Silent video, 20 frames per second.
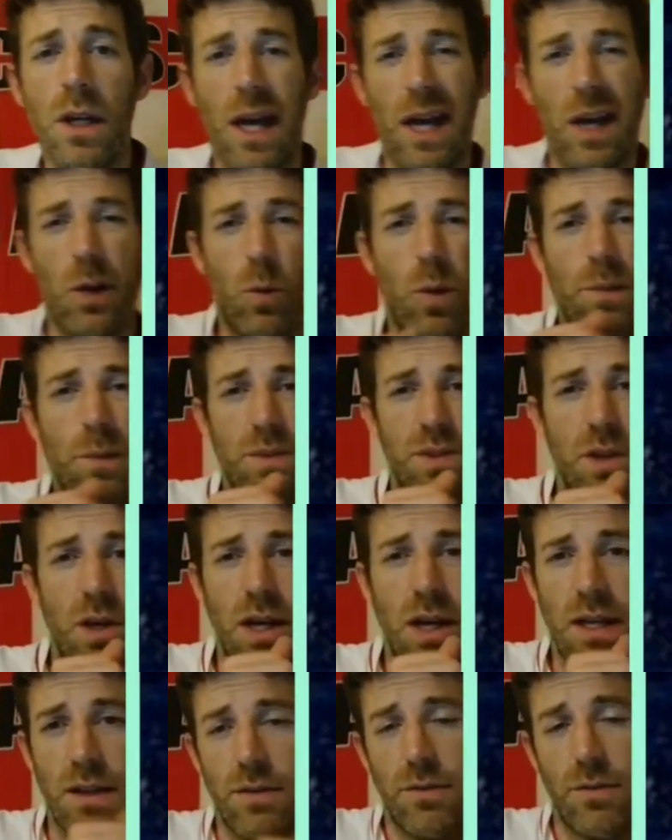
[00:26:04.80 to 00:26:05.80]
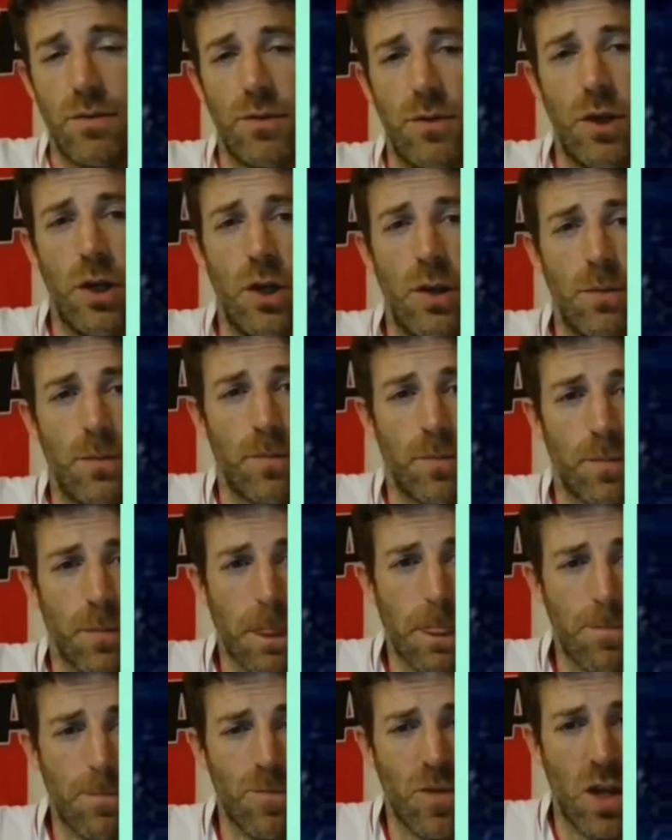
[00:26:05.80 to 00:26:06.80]
a website that
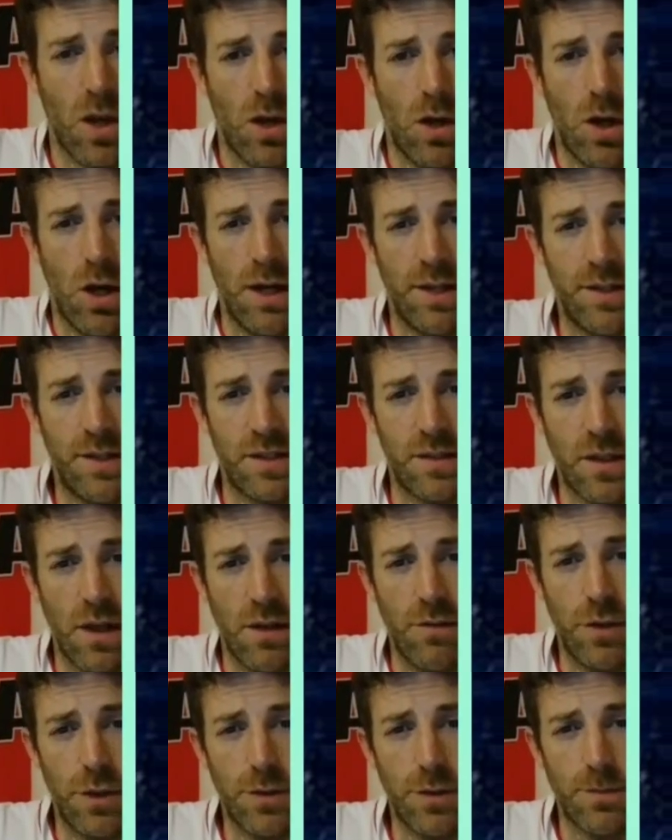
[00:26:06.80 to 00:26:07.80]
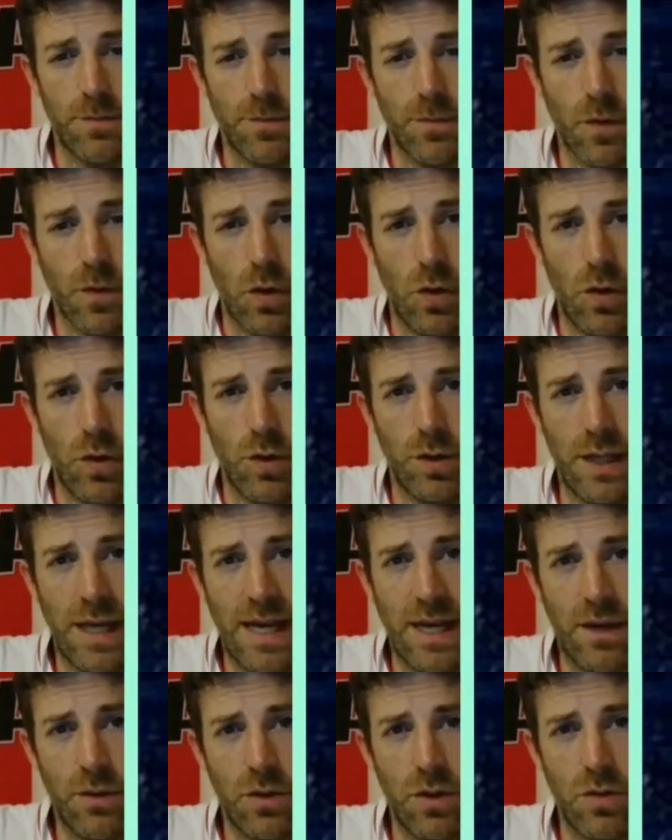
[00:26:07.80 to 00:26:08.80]
I discovered on
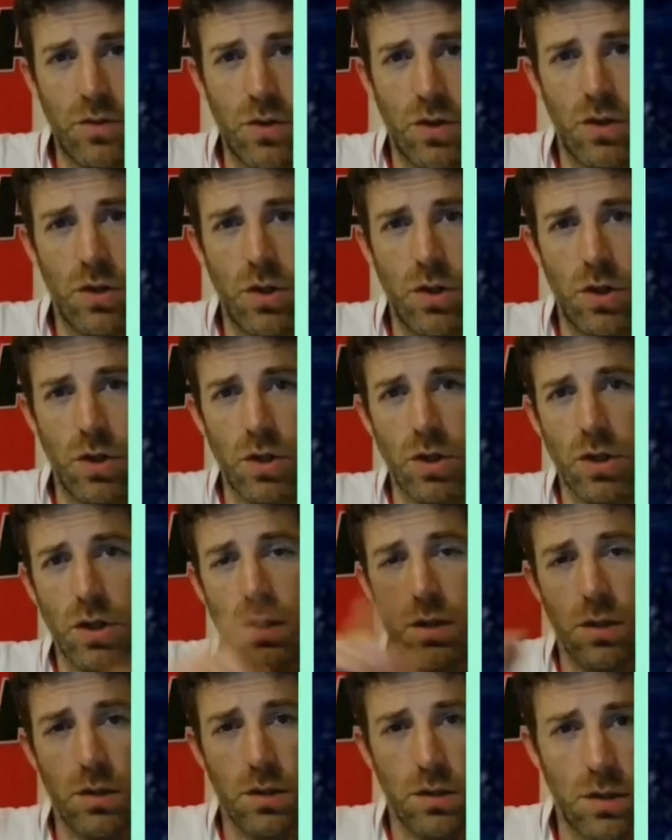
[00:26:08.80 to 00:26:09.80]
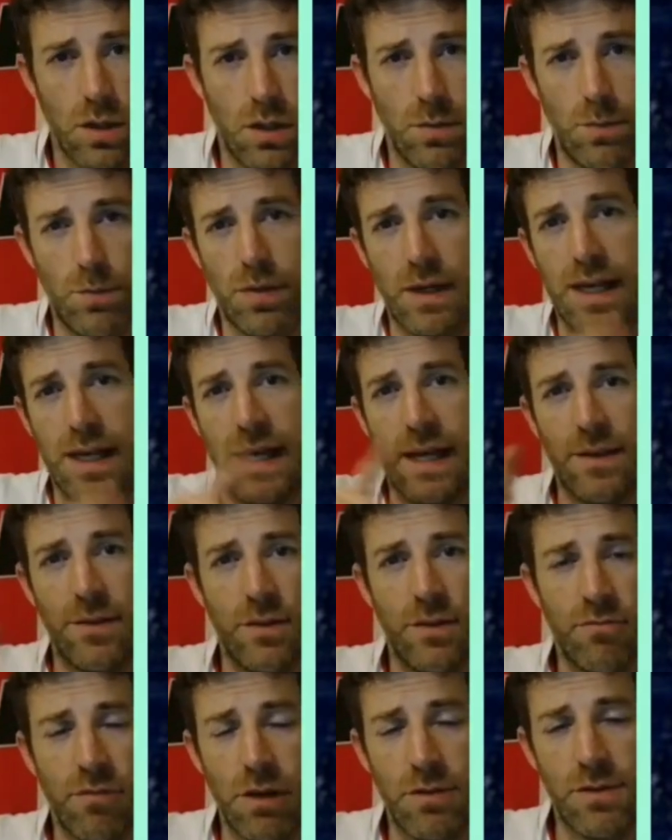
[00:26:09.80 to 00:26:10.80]
how you can look and plan
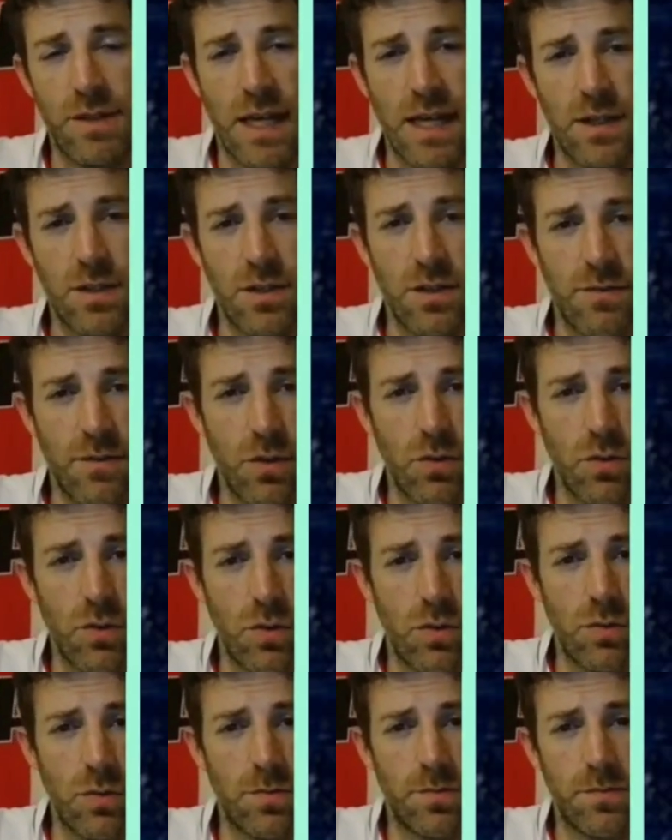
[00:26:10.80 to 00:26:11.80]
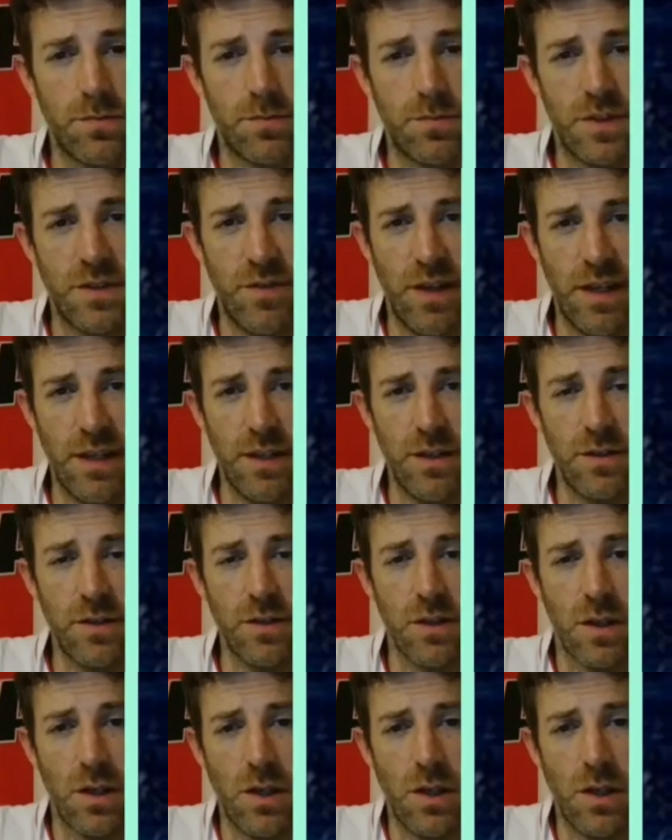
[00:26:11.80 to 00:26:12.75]
the rotation of your defenders.